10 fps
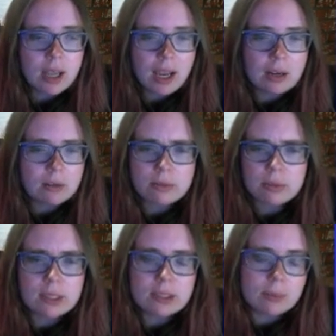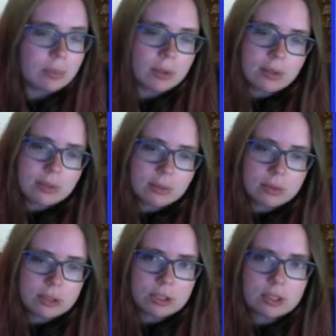And it was really simple because it
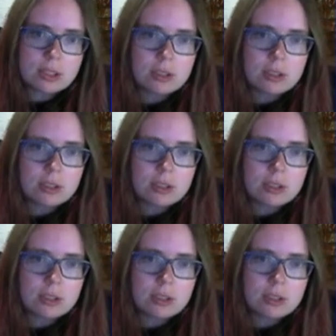was just